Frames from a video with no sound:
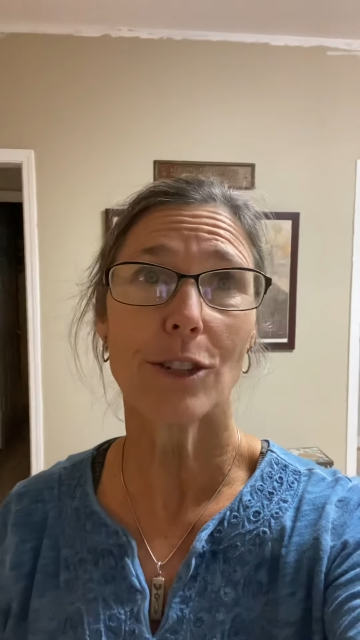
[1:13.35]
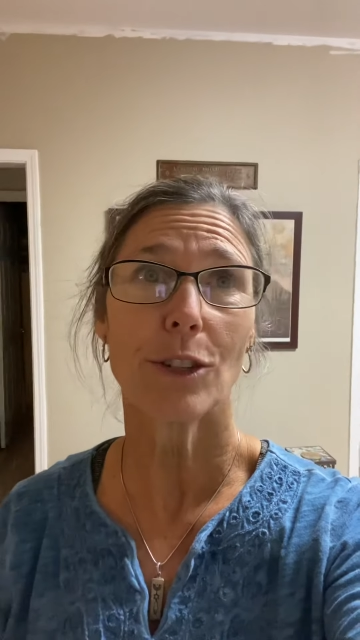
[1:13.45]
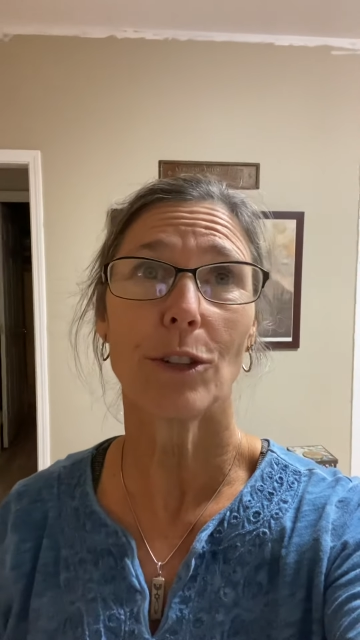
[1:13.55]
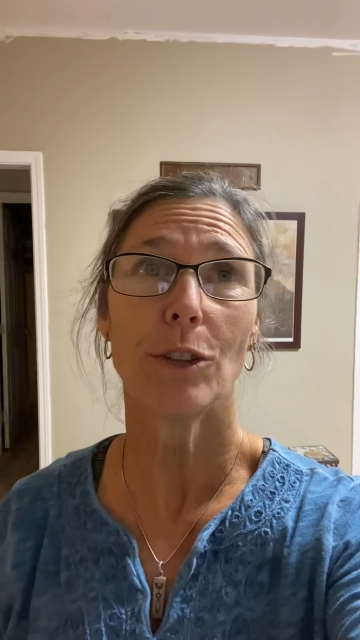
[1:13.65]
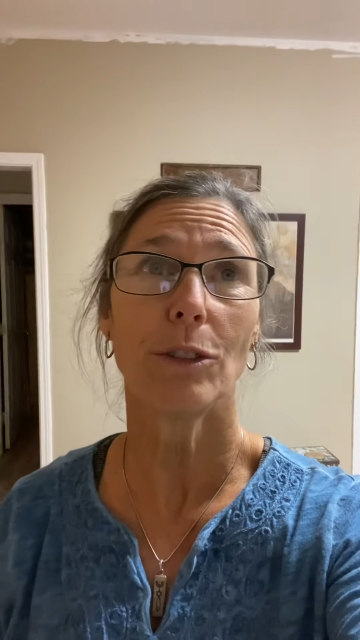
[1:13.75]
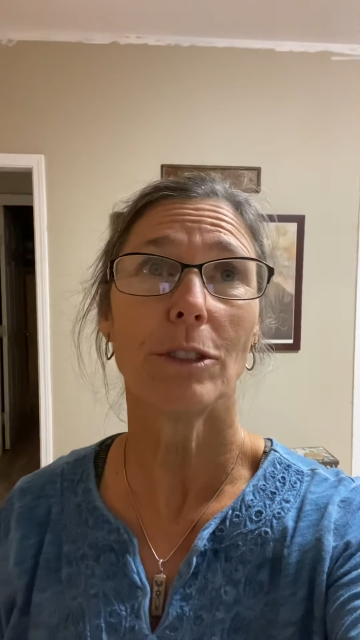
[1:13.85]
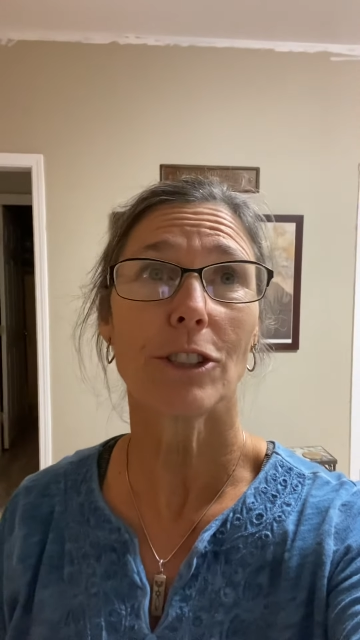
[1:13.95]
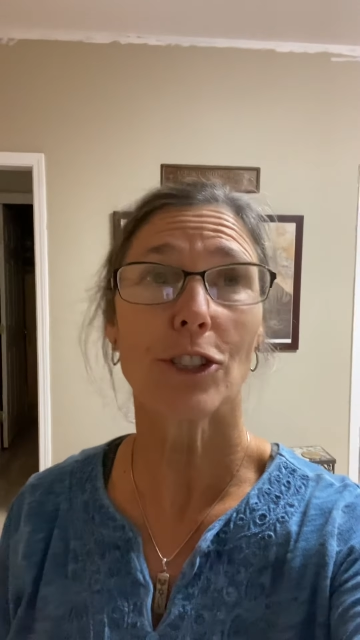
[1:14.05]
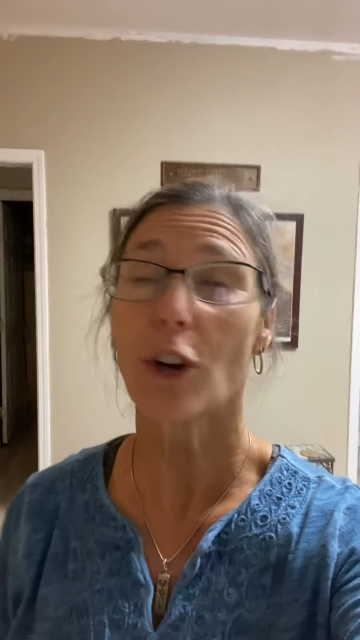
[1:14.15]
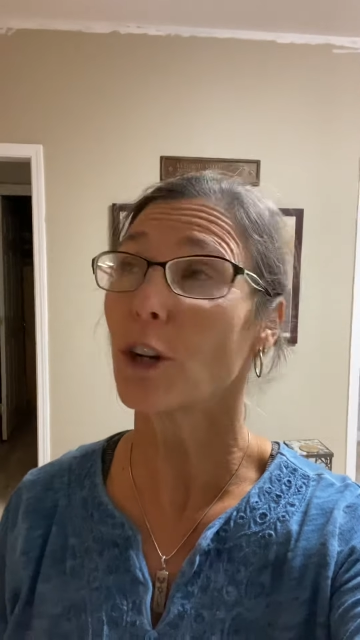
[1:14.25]
to
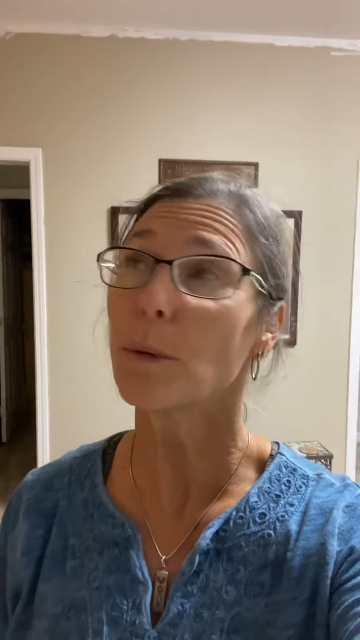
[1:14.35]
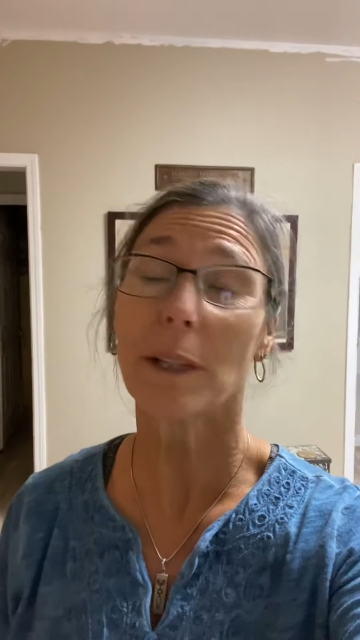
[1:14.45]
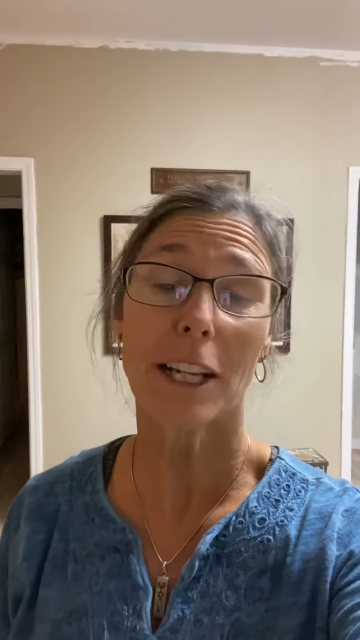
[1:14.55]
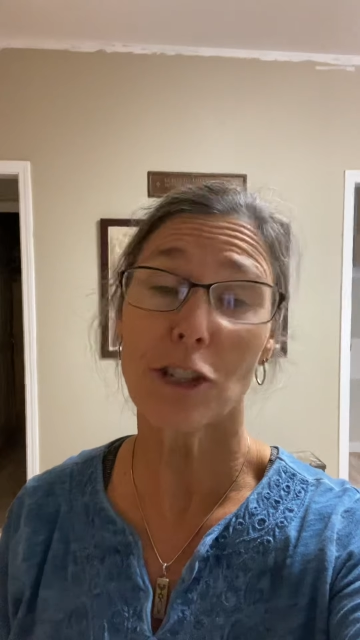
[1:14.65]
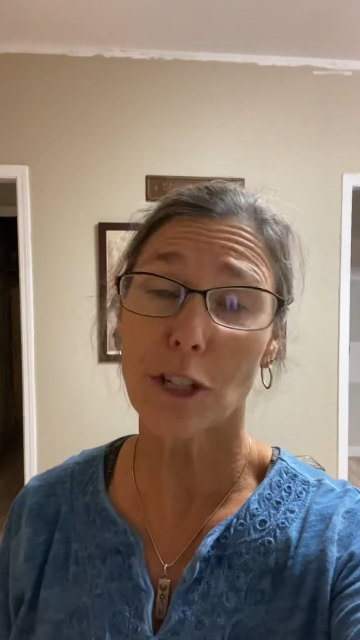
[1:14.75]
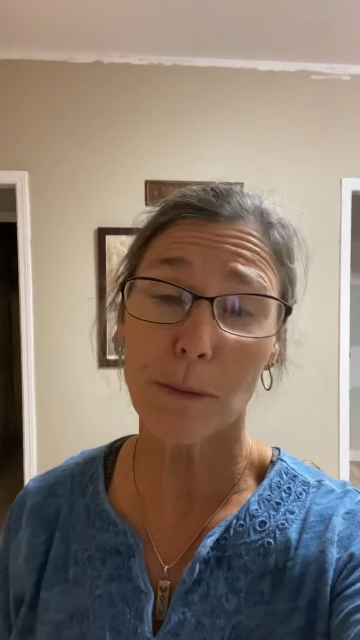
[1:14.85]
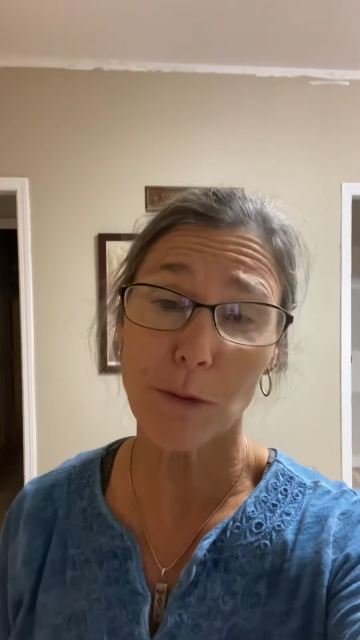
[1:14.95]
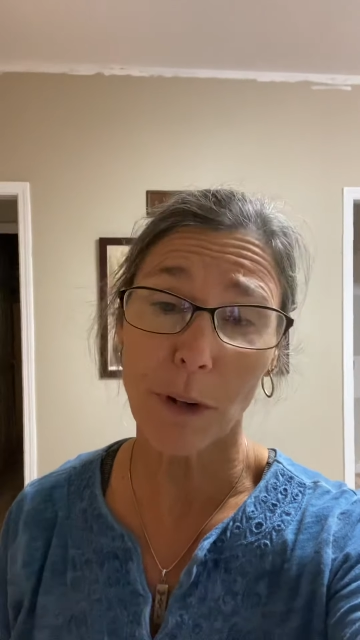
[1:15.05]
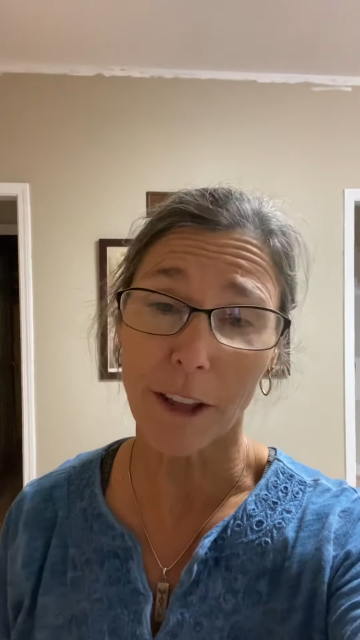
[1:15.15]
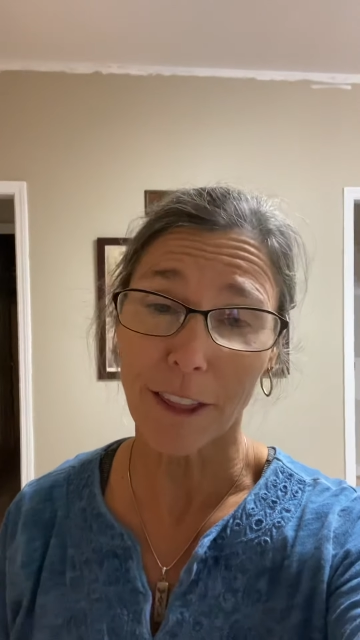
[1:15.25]
start new relationships with.